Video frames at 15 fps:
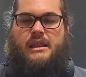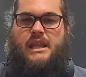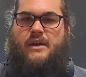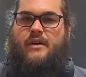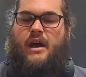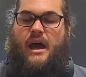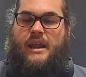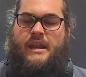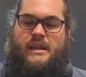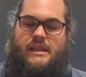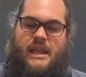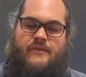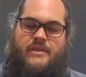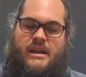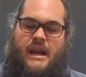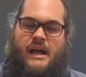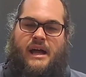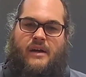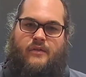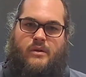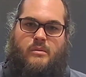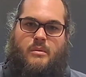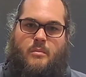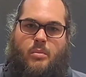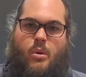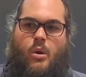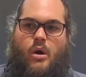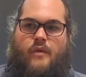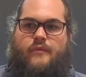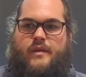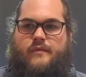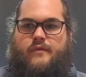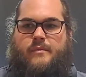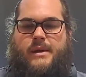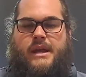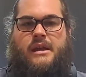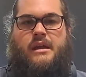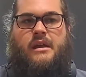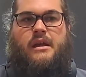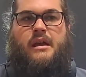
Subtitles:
11.5 would have been perfect for me.